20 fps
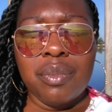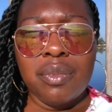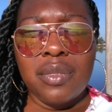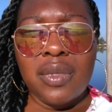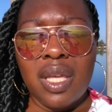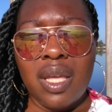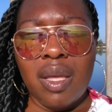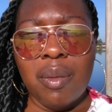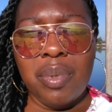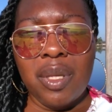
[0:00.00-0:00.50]

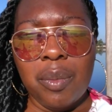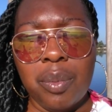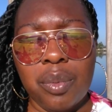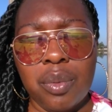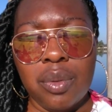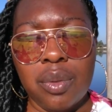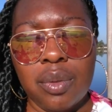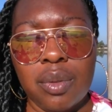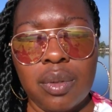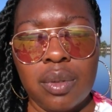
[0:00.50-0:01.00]
yeah,
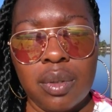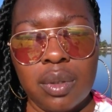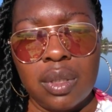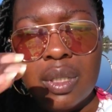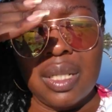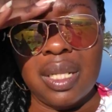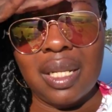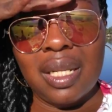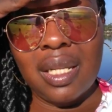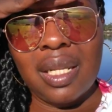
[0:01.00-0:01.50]
people
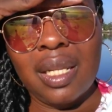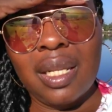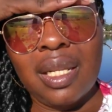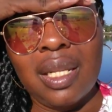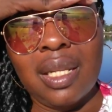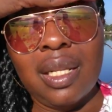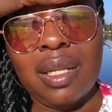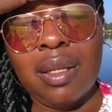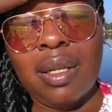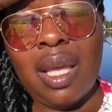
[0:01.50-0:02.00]

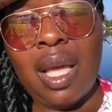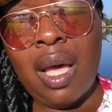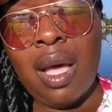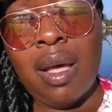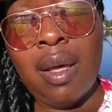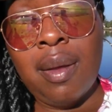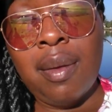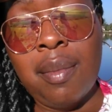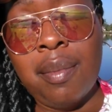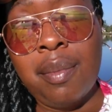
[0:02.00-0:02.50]

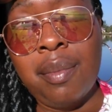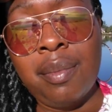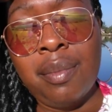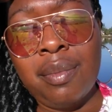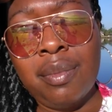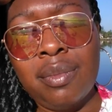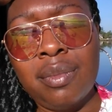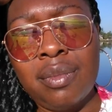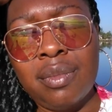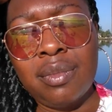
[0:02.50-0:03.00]
um
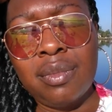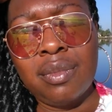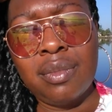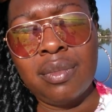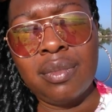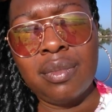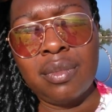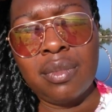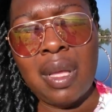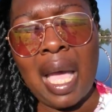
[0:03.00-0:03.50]

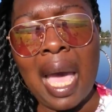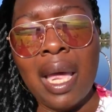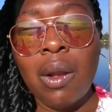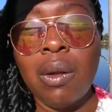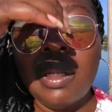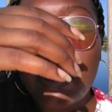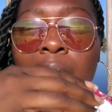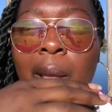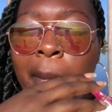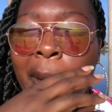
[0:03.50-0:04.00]
I
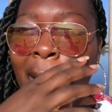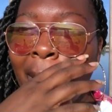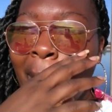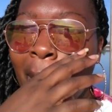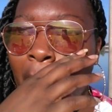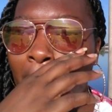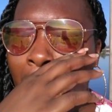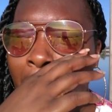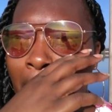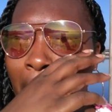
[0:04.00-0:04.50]
don't let
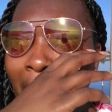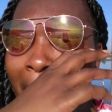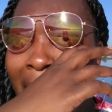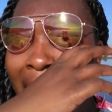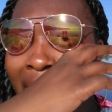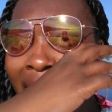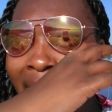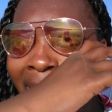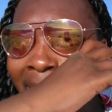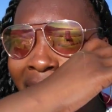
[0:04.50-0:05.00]
people pull
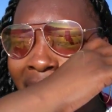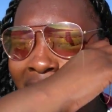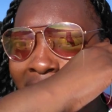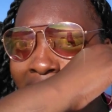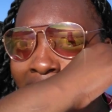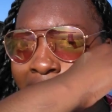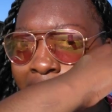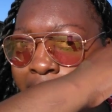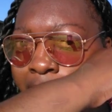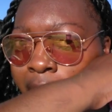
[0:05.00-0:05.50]
my energy
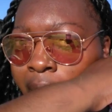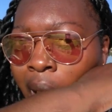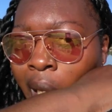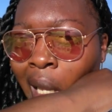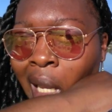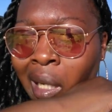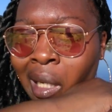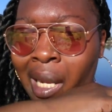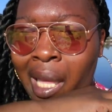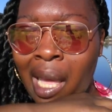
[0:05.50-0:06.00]

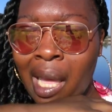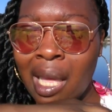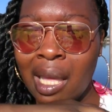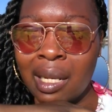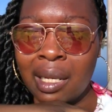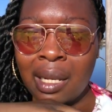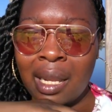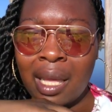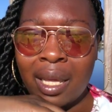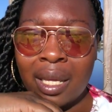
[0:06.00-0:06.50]
a lot.
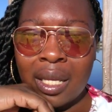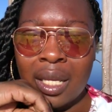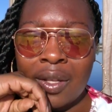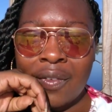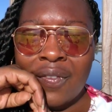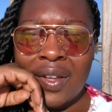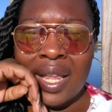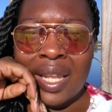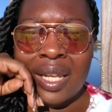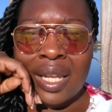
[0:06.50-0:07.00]
Like,
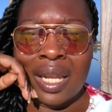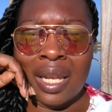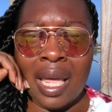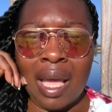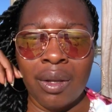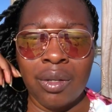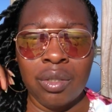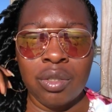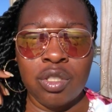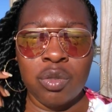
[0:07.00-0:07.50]
if I
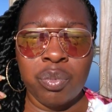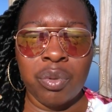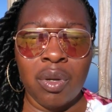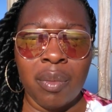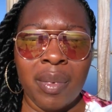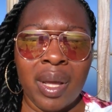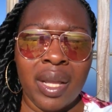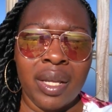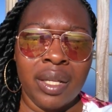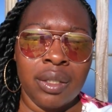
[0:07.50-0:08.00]
allow you to pull
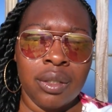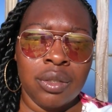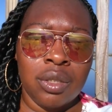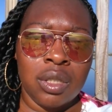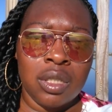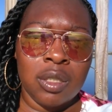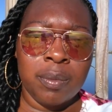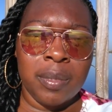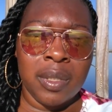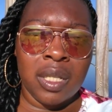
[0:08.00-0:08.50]
my energy,
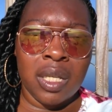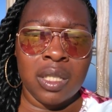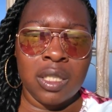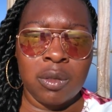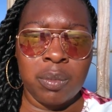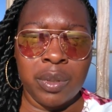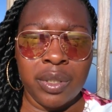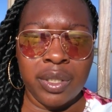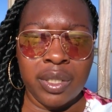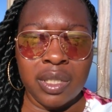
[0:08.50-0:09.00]
it's because
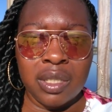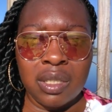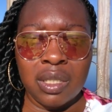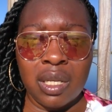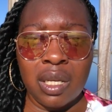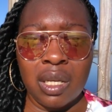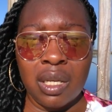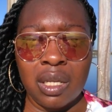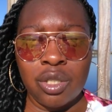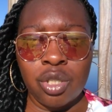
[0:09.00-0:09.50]
Spirit
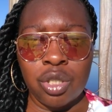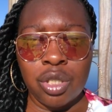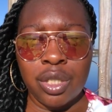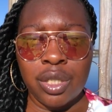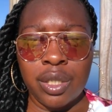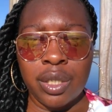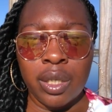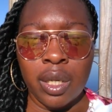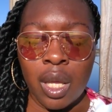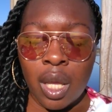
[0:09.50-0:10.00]
says,
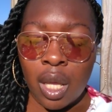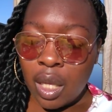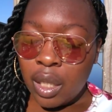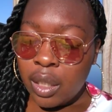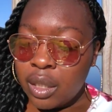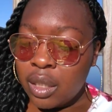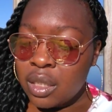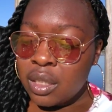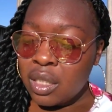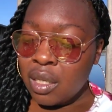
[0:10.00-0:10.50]
sure,
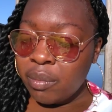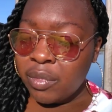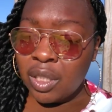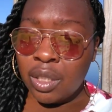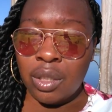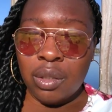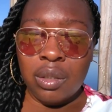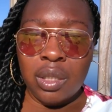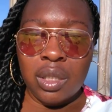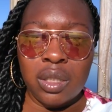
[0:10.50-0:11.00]
it's something
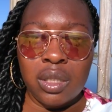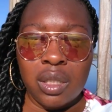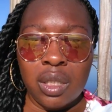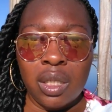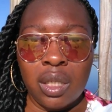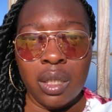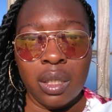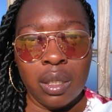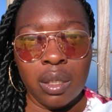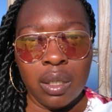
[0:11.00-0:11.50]
you need to
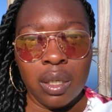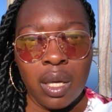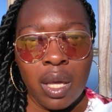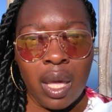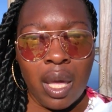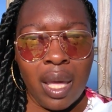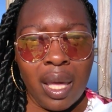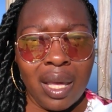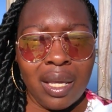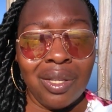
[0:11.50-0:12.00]
hear.
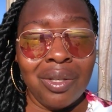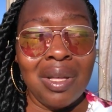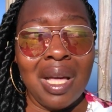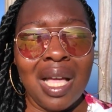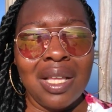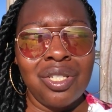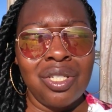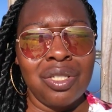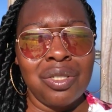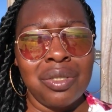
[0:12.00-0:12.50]
And you
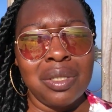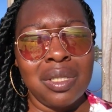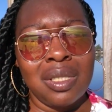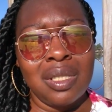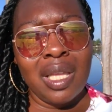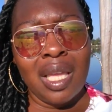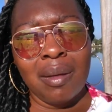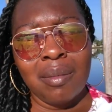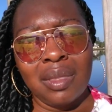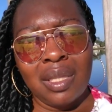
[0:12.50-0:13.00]
guys should do the
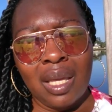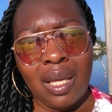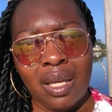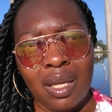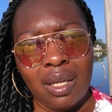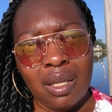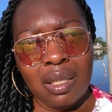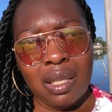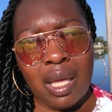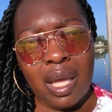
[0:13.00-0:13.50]
same
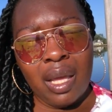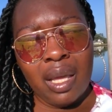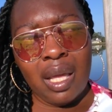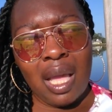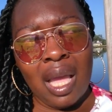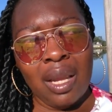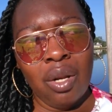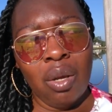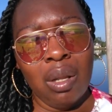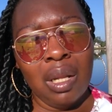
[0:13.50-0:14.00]
thing. Like,
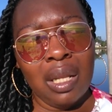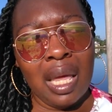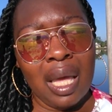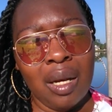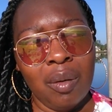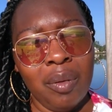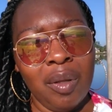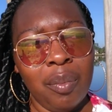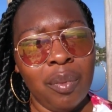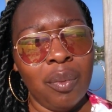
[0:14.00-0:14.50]
I know a lot
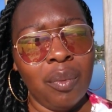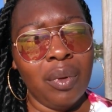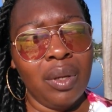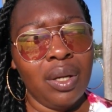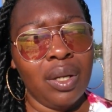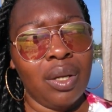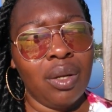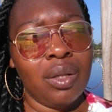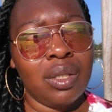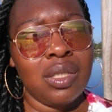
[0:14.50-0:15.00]
of people want
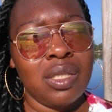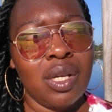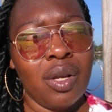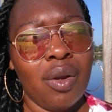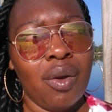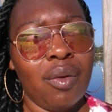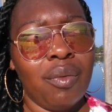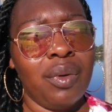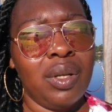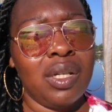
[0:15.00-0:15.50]
to go to
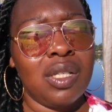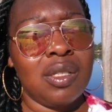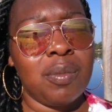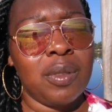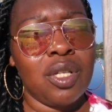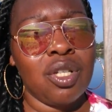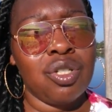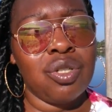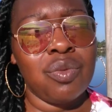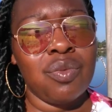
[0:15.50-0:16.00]
tarot readers
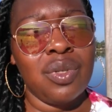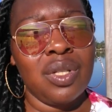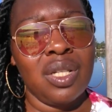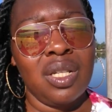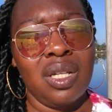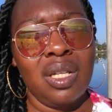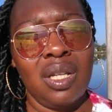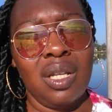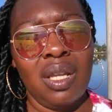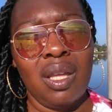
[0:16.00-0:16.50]
because you
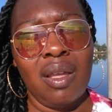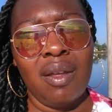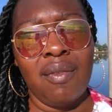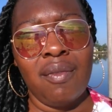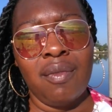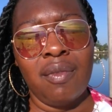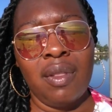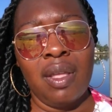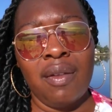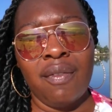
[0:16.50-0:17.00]
really need
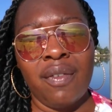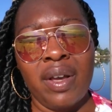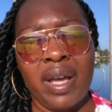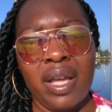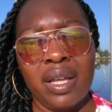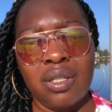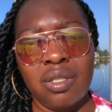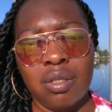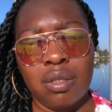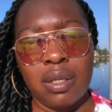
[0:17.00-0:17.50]

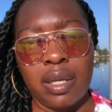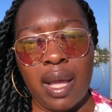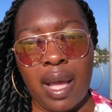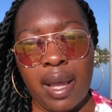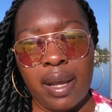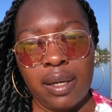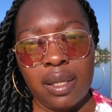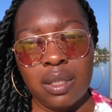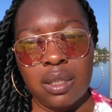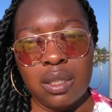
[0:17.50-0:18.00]
advice or
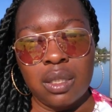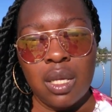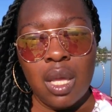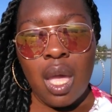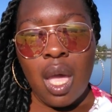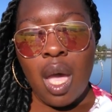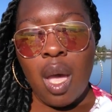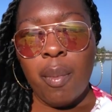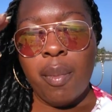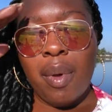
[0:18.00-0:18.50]
guidance,
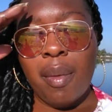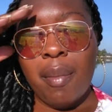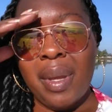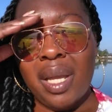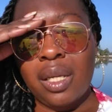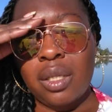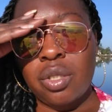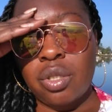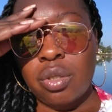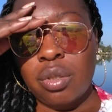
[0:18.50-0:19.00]
but
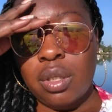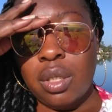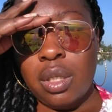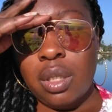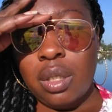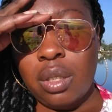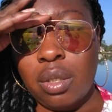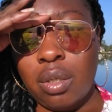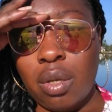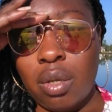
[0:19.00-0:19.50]
make sure
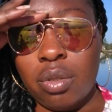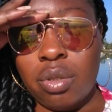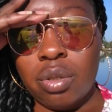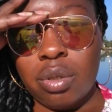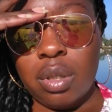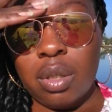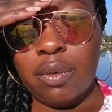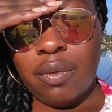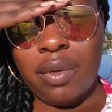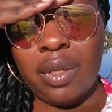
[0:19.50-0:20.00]
you go
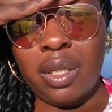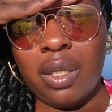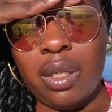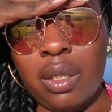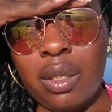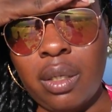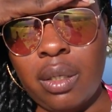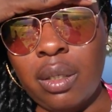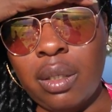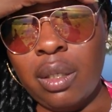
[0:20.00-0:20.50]
to a
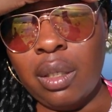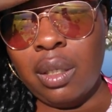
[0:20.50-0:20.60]
reader